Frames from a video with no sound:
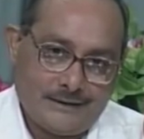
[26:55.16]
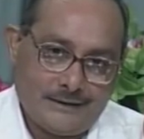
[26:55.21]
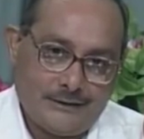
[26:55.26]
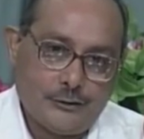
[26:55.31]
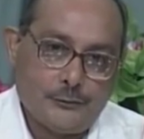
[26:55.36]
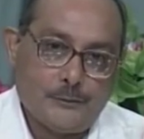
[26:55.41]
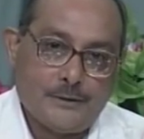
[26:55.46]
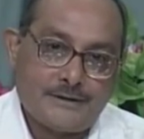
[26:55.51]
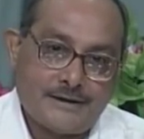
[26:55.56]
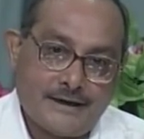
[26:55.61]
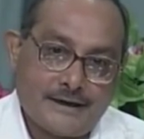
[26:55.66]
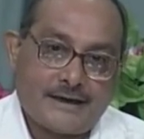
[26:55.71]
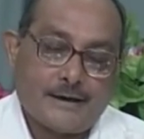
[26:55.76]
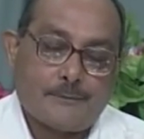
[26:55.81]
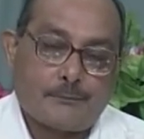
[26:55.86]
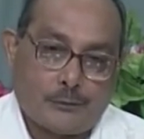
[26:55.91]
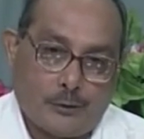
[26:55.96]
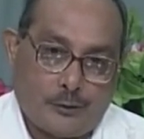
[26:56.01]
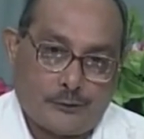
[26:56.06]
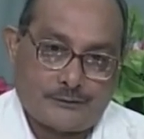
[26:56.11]
You may take a
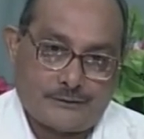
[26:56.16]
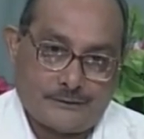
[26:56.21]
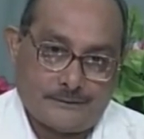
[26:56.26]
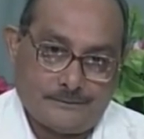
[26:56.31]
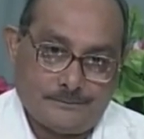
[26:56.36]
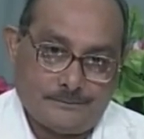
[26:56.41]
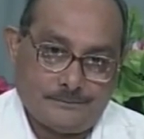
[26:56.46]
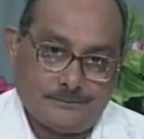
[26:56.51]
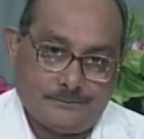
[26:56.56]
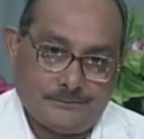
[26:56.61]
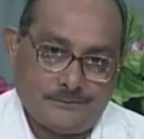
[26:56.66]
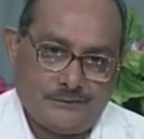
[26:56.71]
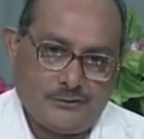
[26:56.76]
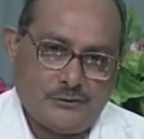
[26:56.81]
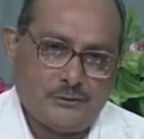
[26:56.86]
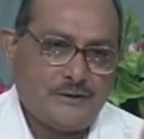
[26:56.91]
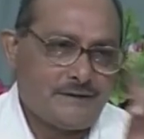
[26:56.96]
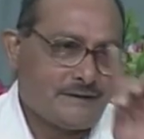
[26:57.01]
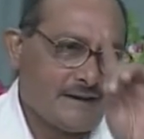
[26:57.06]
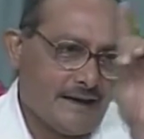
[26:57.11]
plot.
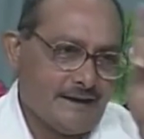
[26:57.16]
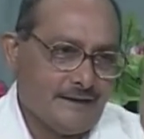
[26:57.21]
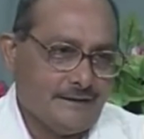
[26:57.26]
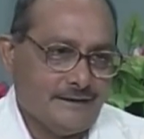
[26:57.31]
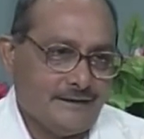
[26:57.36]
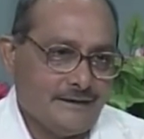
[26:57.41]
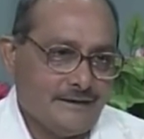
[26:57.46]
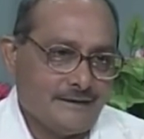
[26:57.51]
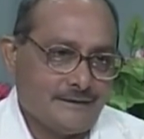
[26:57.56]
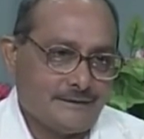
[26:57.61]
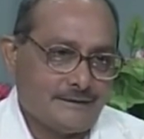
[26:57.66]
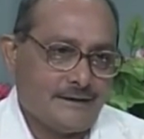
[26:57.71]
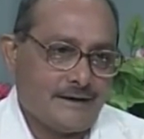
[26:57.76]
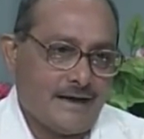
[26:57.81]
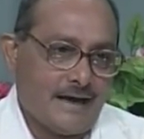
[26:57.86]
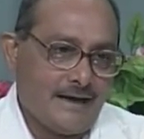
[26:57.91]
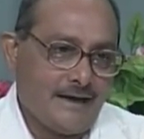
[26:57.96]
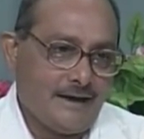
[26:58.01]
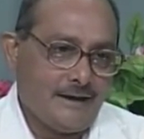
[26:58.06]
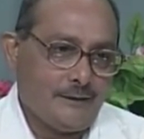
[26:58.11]
You decide that
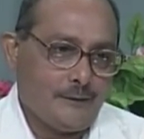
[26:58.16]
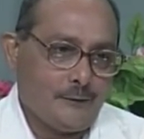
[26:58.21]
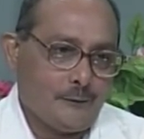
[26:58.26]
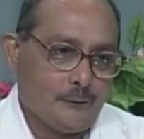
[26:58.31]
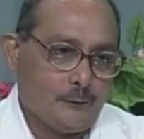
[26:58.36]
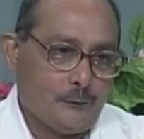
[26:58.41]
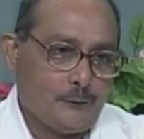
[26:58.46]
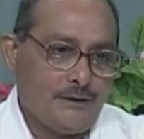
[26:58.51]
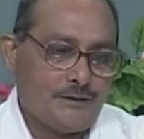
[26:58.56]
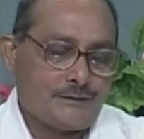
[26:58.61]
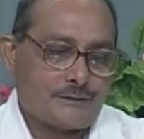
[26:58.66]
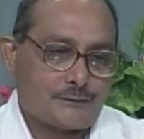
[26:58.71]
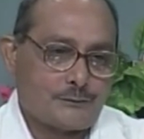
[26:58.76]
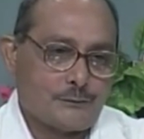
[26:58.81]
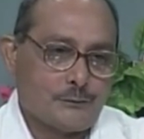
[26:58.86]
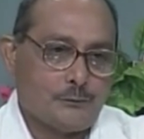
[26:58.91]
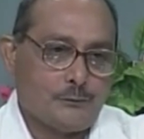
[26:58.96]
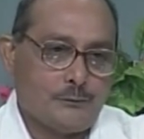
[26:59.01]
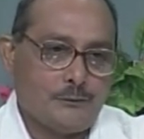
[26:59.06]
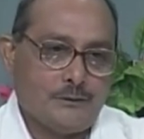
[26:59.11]
I wish
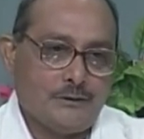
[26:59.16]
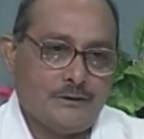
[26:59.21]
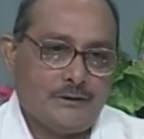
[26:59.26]
to